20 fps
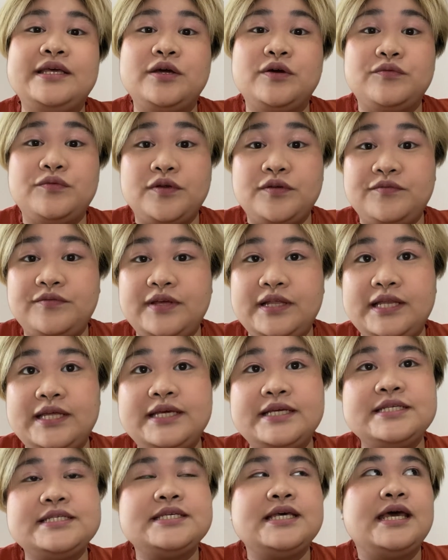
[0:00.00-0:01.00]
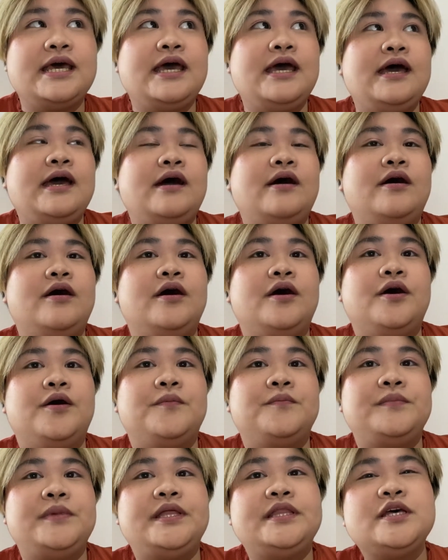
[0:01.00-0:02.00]
of your feelings
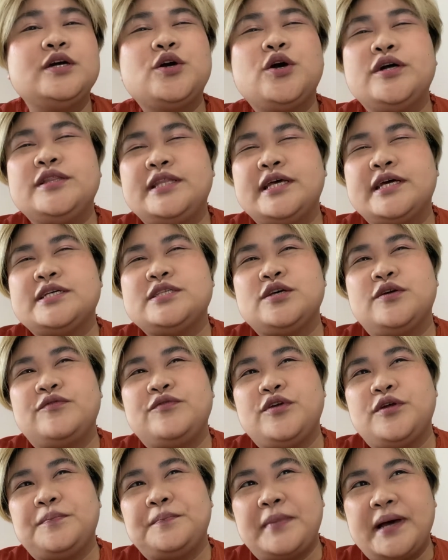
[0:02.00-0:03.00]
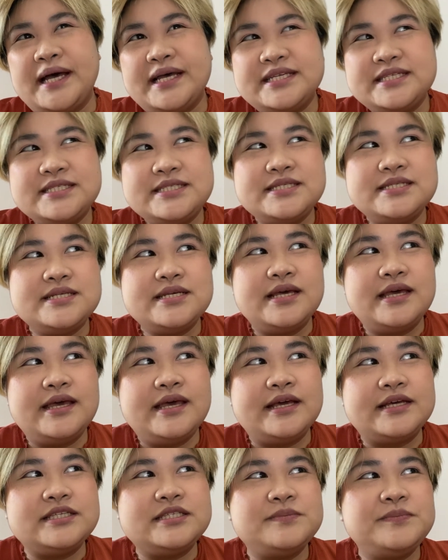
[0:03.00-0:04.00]
in the context of your past
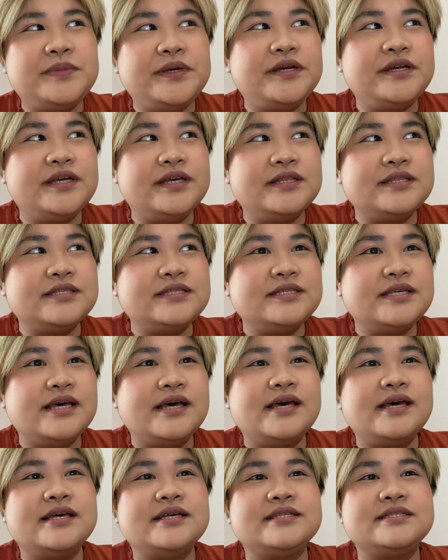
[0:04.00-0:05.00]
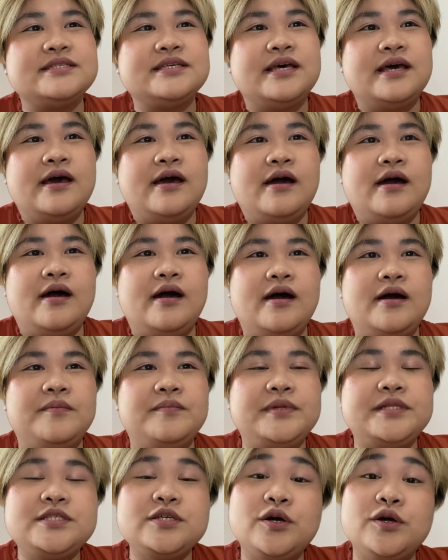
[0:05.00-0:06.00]
experiences.
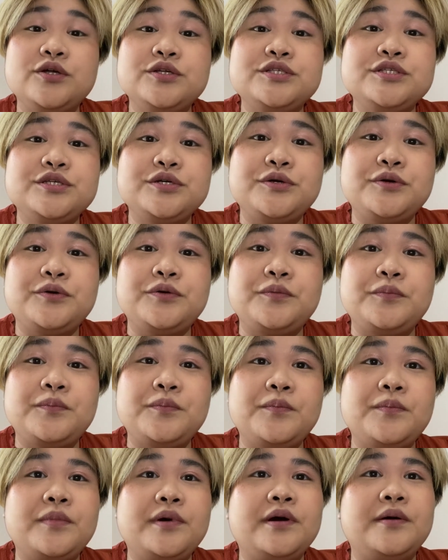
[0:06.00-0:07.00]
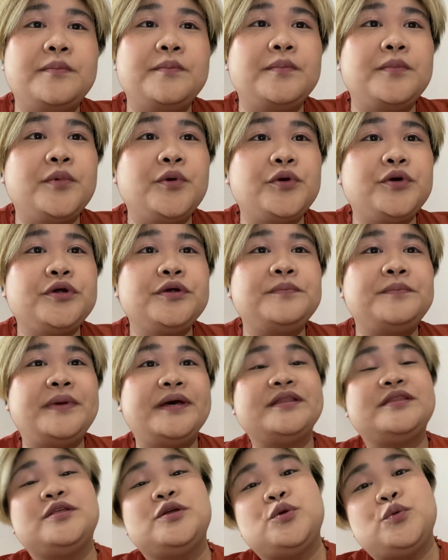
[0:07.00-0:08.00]
It's also a more
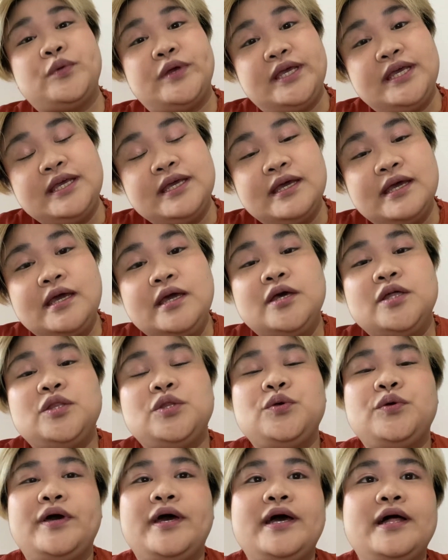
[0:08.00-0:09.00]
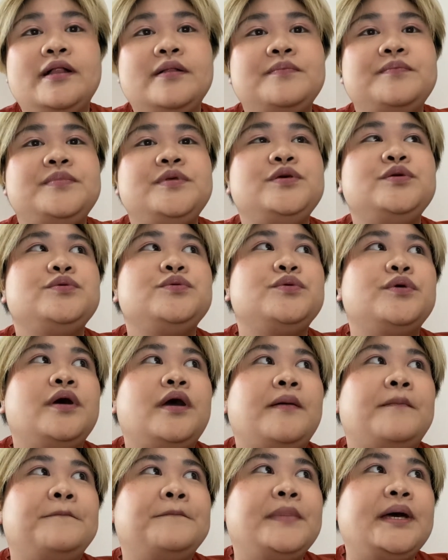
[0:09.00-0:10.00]
better way to help you
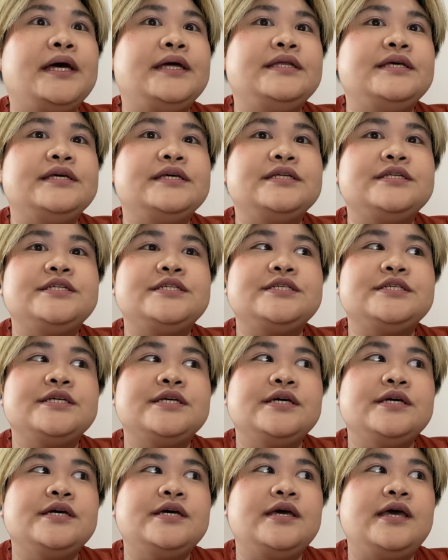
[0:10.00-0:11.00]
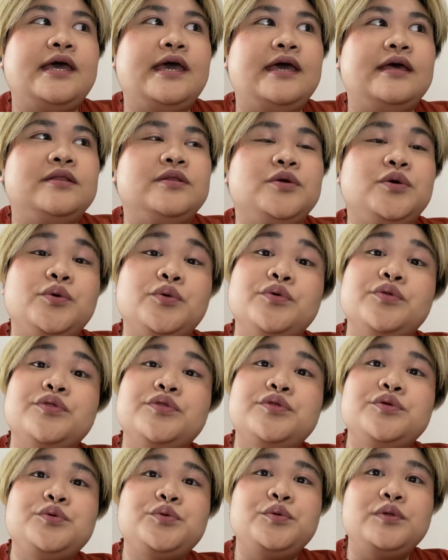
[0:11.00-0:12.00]
manage and go
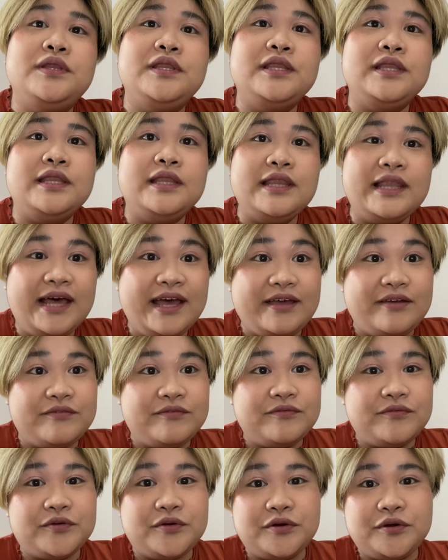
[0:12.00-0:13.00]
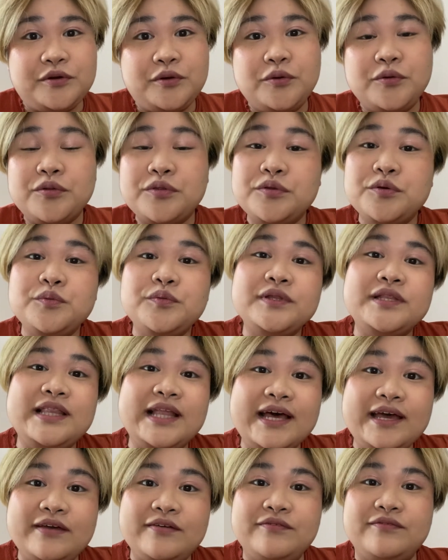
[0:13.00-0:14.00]
through life or go through with
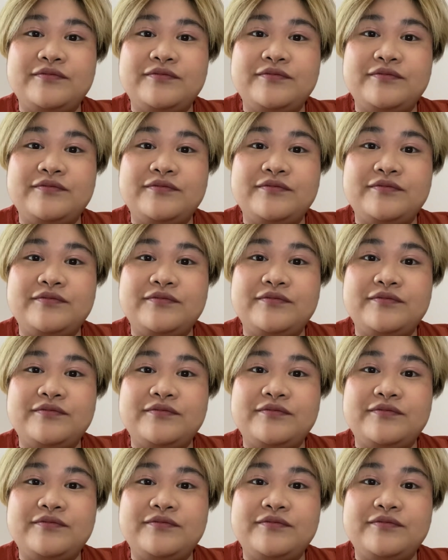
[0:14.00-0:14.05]
life.